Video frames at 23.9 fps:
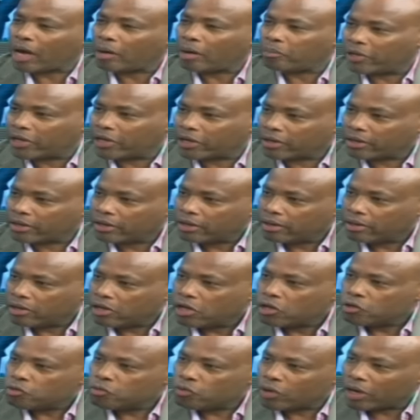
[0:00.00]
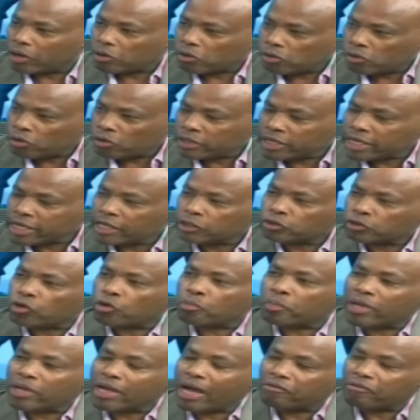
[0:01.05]
in public, you are holding it
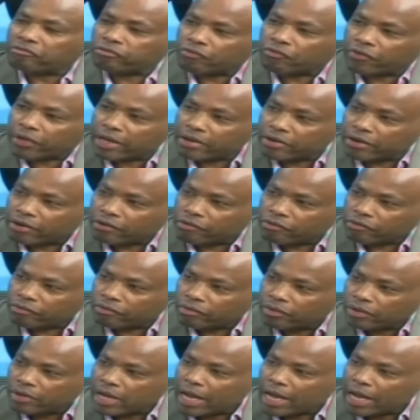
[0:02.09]
on behalf of Kenyans,